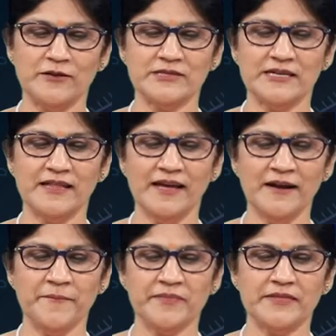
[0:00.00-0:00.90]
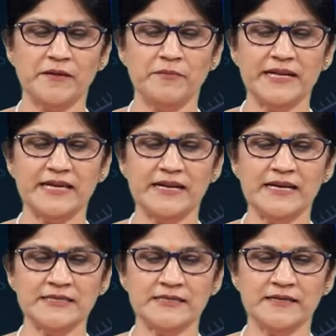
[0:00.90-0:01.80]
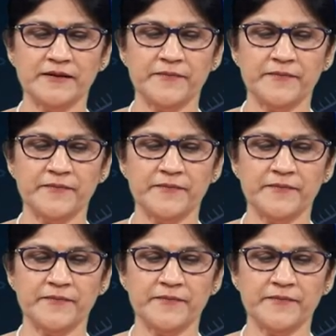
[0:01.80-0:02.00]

Can you see that? The milkiness